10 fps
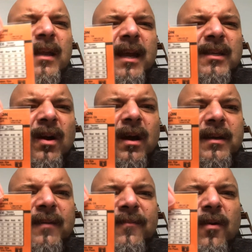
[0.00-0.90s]
It's hard
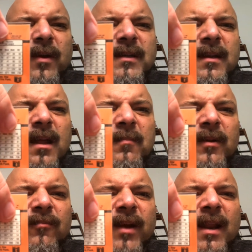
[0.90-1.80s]
to focus in on,
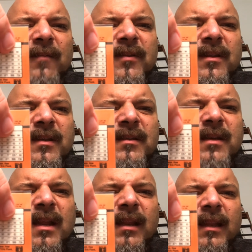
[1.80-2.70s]
but right after this
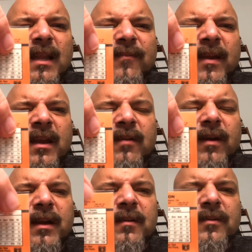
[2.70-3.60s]
Leaf Inc.
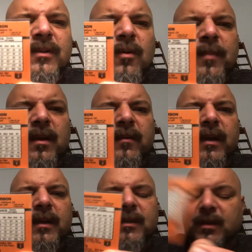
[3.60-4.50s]
right here, there's no
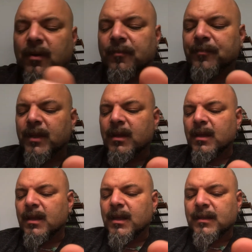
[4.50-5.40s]
period. So
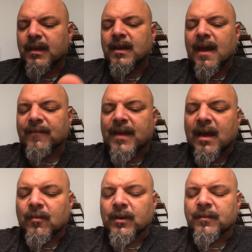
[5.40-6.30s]
didn't have
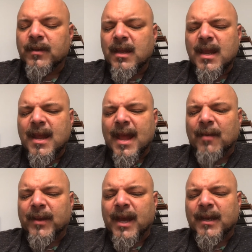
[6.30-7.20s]
that one.
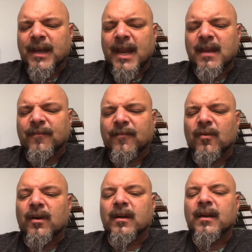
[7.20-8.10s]
And we got an
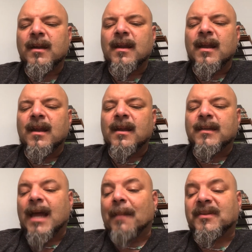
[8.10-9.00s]
84
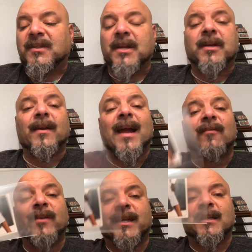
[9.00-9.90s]
top sticker. I got
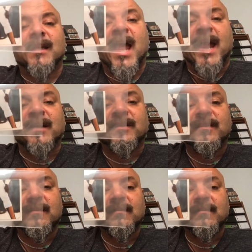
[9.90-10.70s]
Rickey's legs.